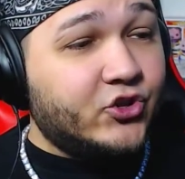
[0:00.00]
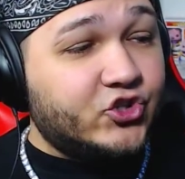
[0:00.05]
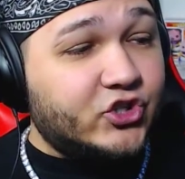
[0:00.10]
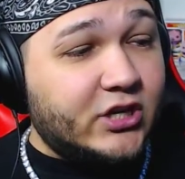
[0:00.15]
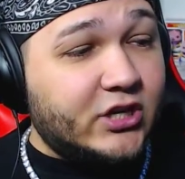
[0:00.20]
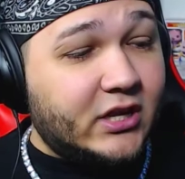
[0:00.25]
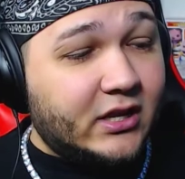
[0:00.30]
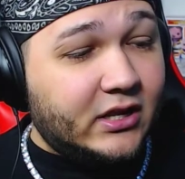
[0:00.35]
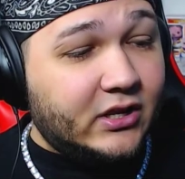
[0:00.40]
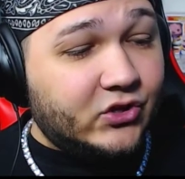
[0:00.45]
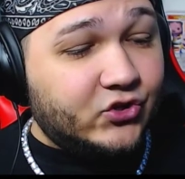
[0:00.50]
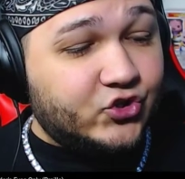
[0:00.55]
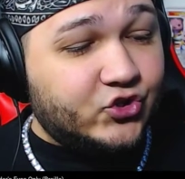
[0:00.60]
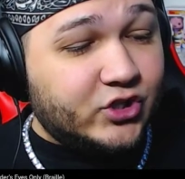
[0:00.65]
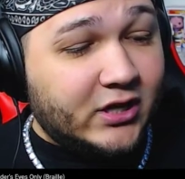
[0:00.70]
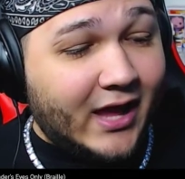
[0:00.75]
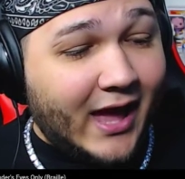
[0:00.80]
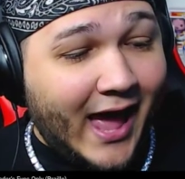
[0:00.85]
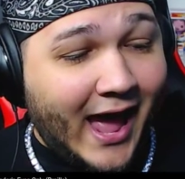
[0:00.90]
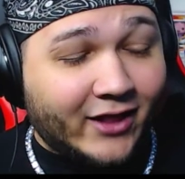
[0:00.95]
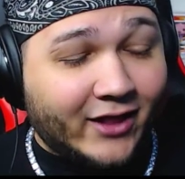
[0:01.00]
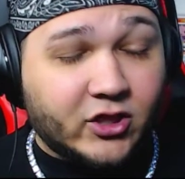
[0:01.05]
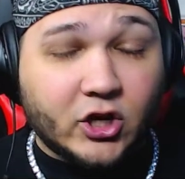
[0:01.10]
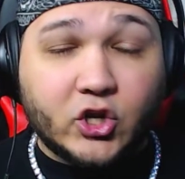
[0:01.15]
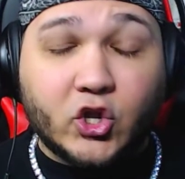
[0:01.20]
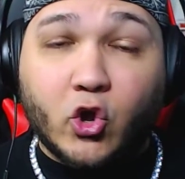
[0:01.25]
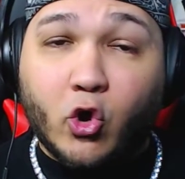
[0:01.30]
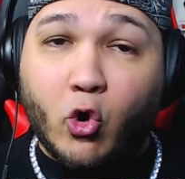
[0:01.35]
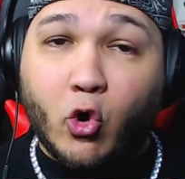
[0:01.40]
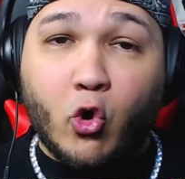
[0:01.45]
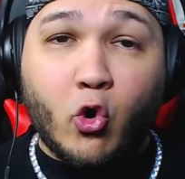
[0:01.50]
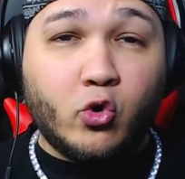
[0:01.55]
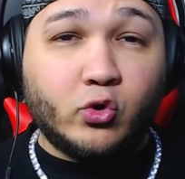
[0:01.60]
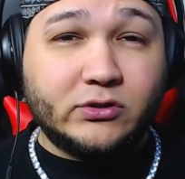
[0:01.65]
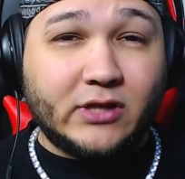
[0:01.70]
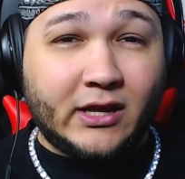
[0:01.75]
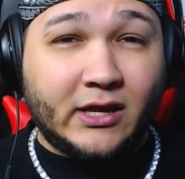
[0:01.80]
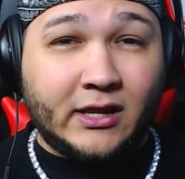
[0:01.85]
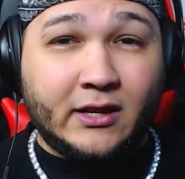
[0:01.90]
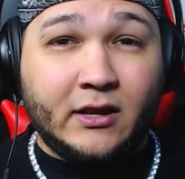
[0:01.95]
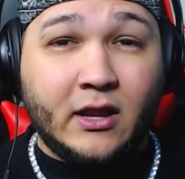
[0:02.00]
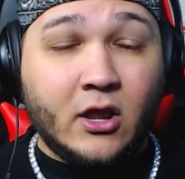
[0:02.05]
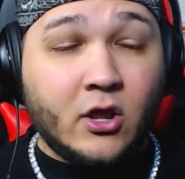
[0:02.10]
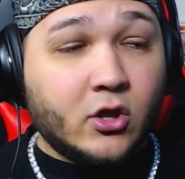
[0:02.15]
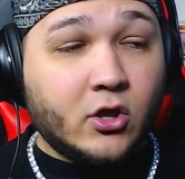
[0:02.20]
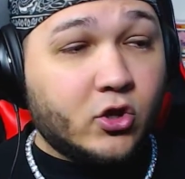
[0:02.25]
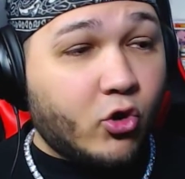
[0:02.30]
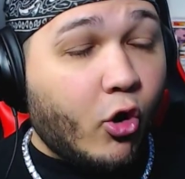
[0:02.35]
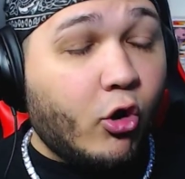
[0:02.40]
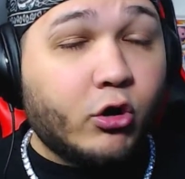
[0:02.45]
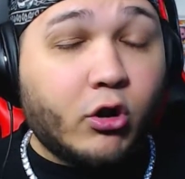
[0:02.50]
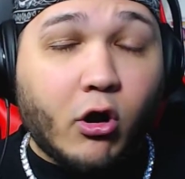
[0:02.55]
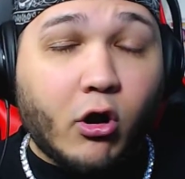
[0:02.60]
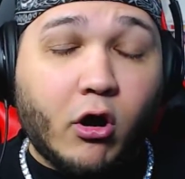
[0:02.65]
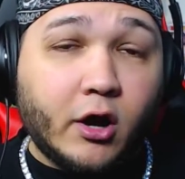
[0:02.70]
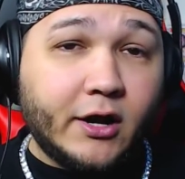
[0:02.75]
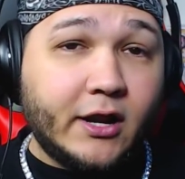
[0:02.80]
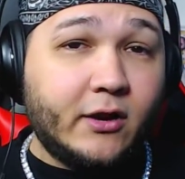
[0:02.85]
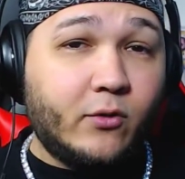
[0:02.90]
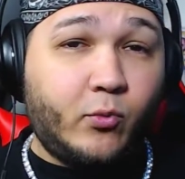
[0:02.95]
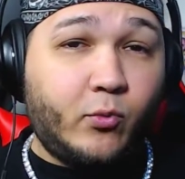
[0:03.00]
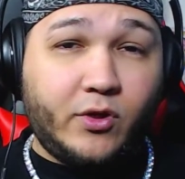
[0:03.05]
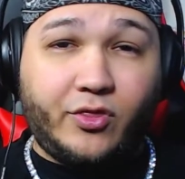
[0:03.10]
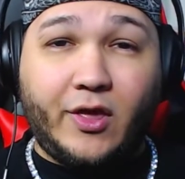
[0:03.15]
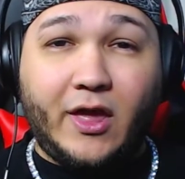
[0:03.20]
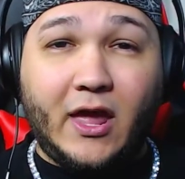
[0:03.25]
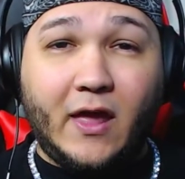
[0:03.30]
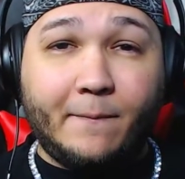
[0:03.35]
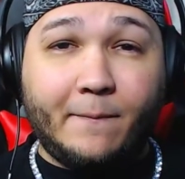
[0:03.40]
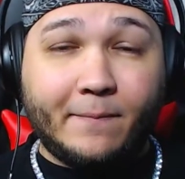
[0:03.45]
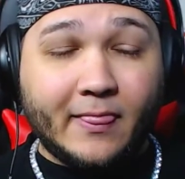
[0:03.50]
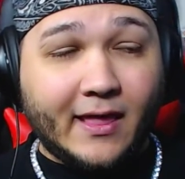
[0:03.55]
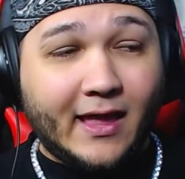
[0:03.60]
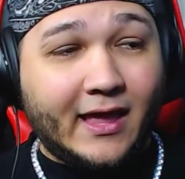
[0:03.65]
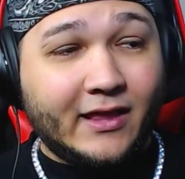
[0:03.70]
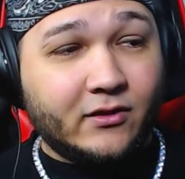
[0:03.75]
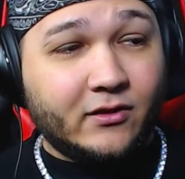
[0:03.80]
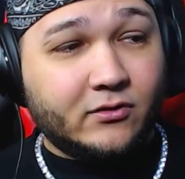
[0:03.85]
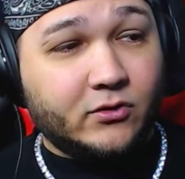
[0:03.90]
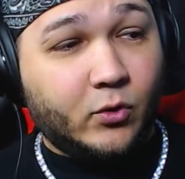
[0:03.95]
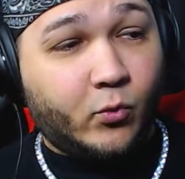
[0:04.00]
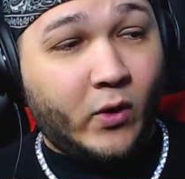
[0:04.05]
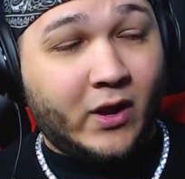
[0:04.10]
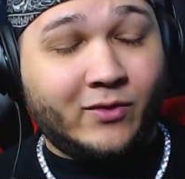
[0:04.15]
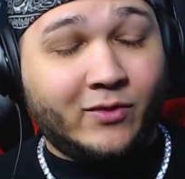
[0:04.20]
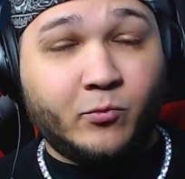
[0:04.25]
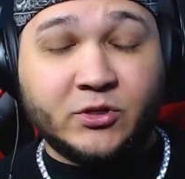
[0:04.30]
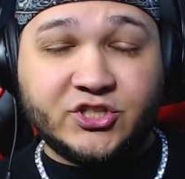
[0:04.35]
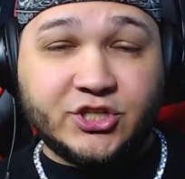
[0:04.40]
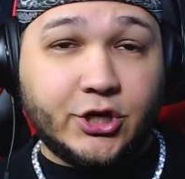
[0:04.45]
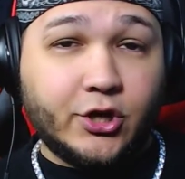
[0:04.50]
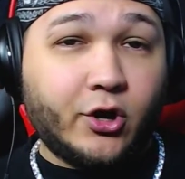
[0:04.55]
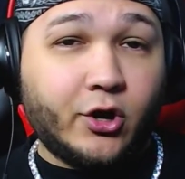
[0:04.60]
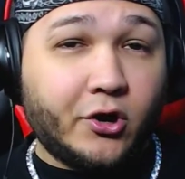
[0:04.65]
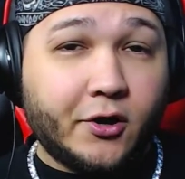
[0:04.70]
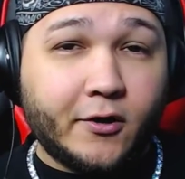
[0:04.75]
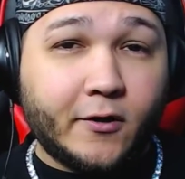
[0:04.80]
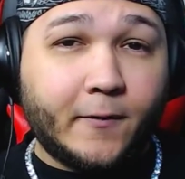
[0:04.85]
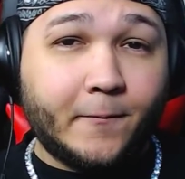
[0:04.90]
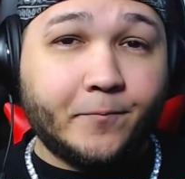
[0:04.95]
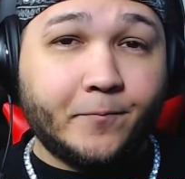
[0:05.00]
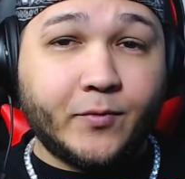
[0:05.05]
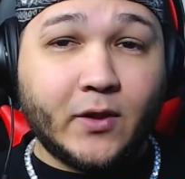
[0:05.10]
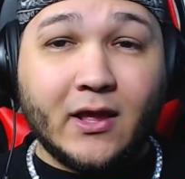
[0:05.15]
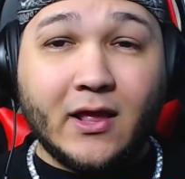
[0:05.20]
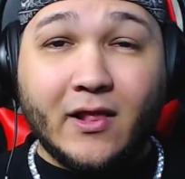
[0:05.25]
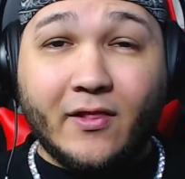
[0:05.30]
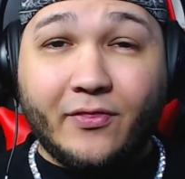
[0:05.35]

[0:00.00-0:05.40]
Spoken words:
She acted cold and cold-hearted with him in the way when she hurt him.